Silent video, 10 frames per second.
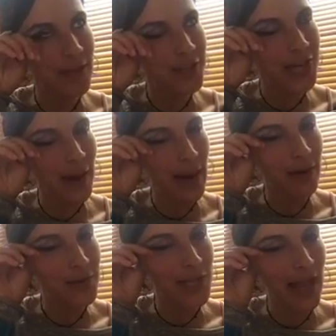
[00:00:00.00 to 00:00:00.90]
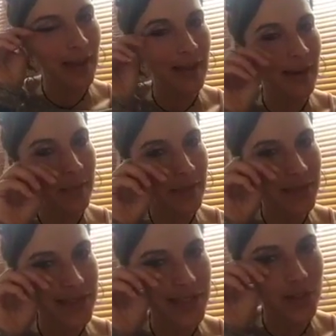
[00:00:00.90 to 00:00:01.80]
shout out to Eckhart,
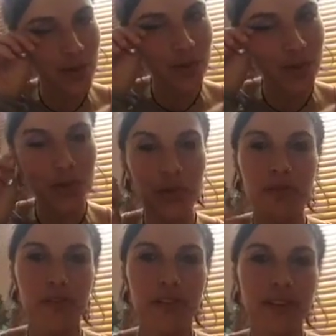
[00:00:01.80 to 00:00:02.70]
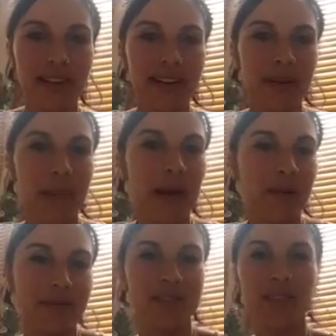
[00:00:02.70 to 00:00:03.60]
because he's always wonderful and
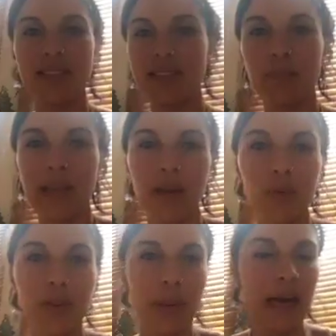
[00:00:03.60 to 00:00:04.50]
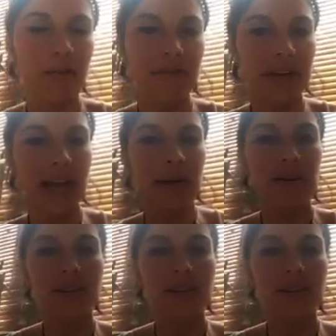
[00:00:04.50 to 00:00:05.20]
about just being with the power of now.